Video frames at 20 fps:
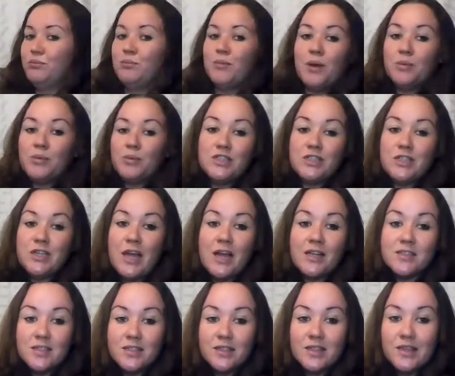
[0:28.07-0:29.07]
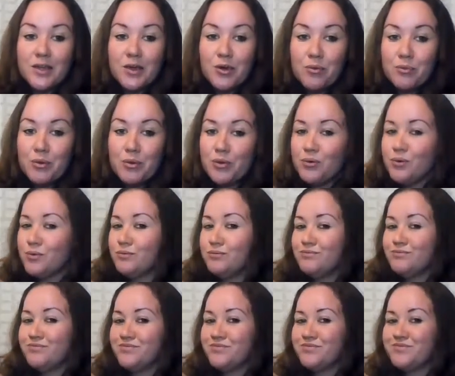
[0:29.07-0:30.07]
Maybe she has a Leo
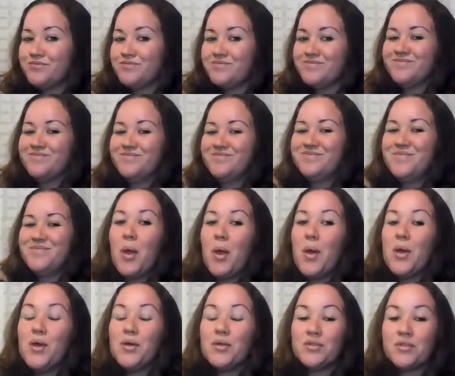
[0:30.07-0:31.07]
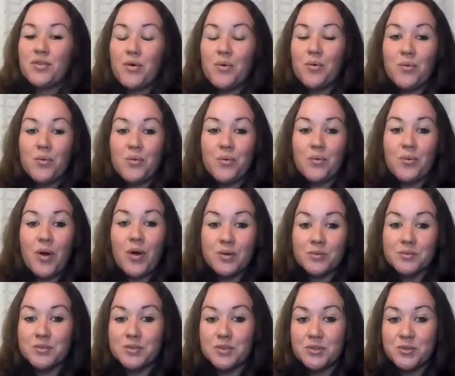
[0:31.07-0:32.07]
bone. So,
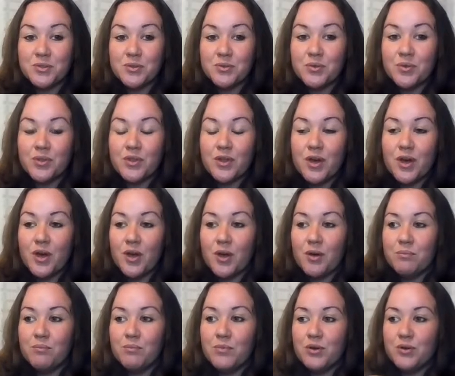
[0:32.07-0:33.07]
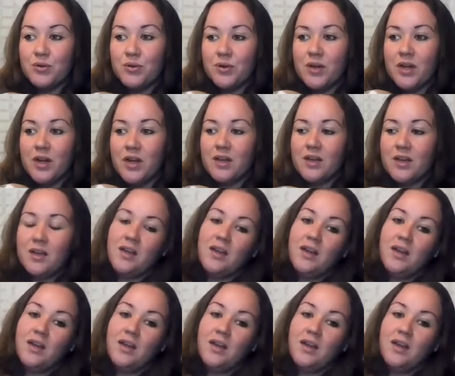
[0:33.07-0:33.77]
welcome to the Moon